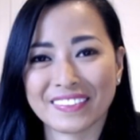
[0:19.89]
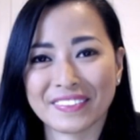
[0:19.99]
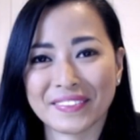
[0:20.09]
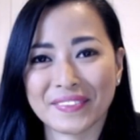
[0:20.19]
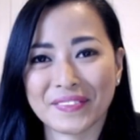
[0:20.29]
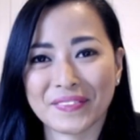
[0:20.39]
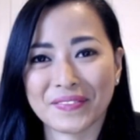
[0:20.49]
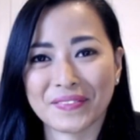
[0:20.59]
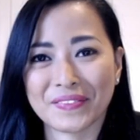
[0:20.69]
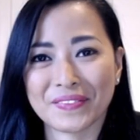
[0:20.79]

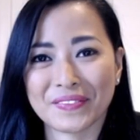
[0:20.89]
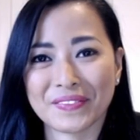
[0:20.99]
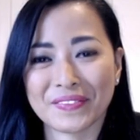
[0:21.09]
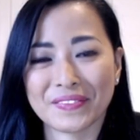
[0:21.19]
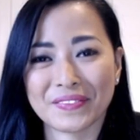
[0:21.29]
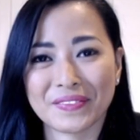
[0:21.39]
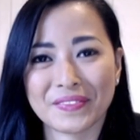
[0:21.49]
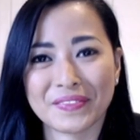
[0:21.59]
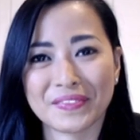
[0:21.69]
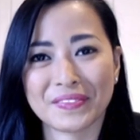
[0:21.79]

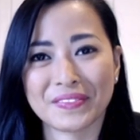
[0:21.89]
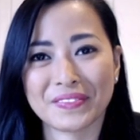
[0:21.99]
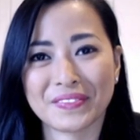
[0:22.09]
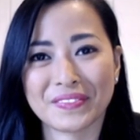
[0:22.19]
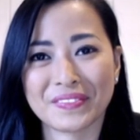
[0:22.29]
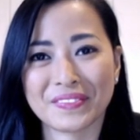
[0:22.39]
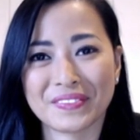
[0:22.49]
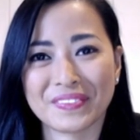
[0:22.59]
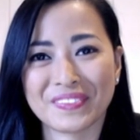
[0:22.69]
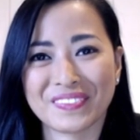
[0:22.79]

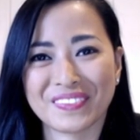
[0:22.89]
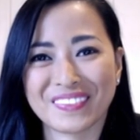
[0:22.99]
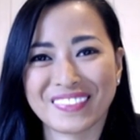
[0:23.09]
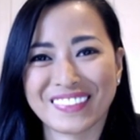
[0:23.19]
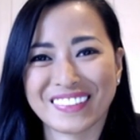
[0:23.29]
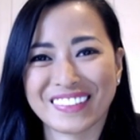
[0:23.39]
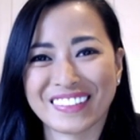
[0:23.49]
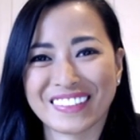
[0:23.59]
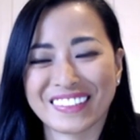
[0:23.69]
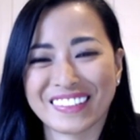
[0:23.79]

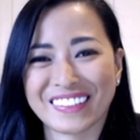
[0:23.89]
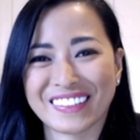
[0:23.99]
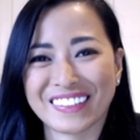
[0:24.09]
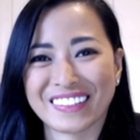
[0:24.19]
(silent)